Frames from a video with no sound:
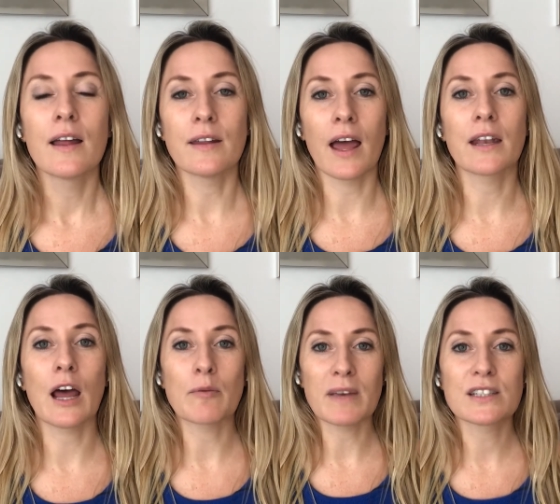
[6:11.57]
than
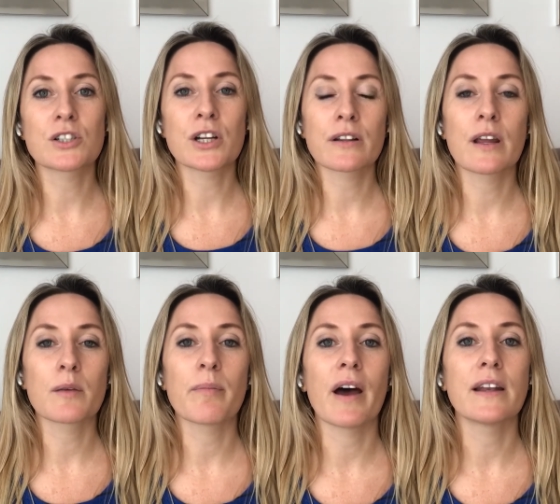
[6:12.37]
a messaging
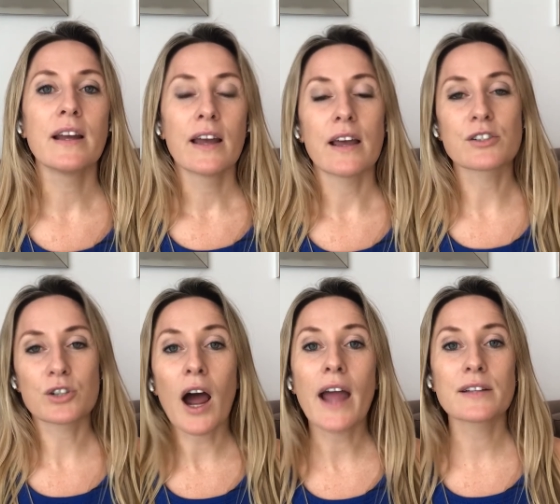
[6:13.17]
thing, but it's
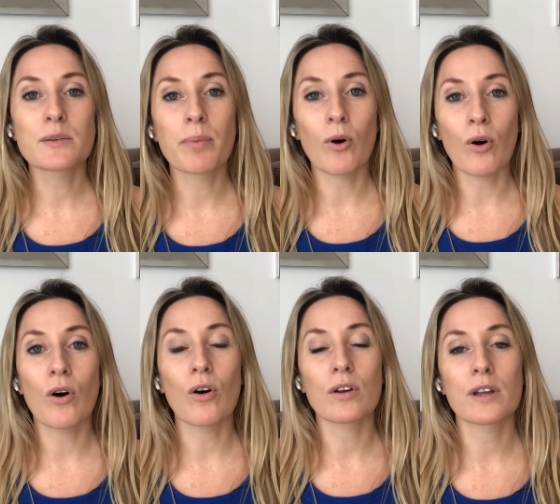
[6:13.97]
trying to
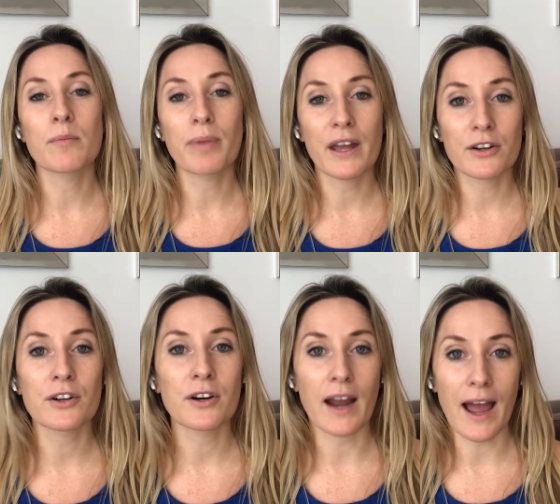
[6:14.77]
pull
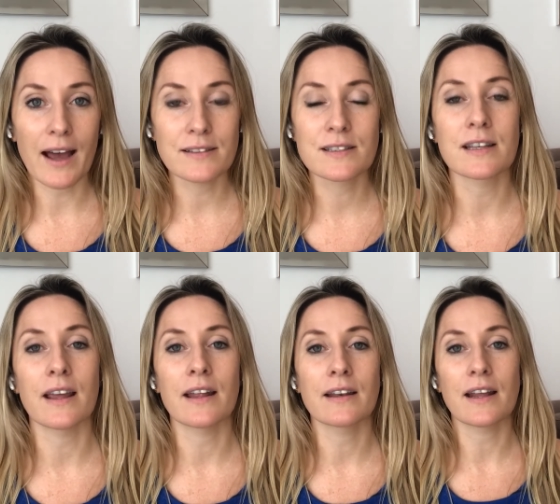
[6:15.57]
competitor ads
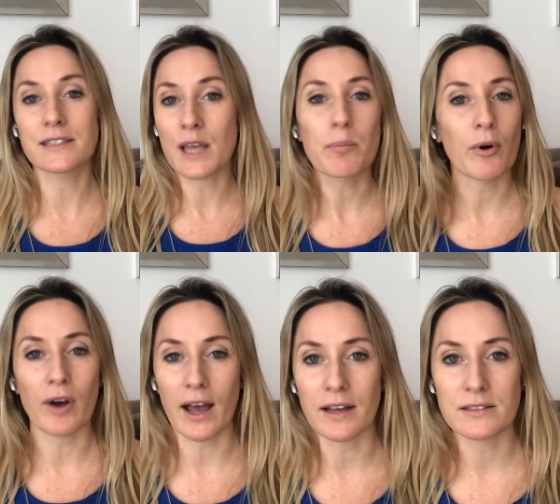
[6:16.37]
and example
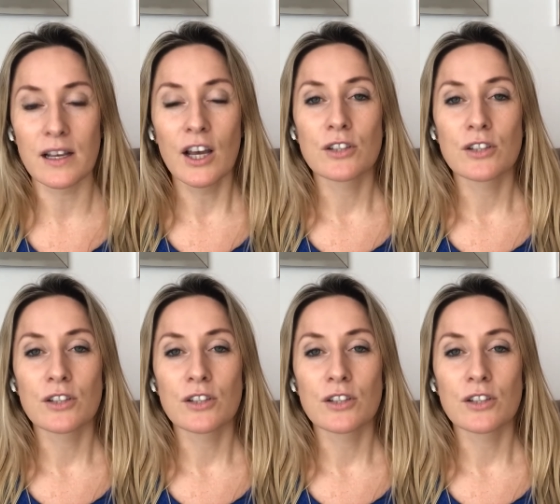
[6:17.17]
ads.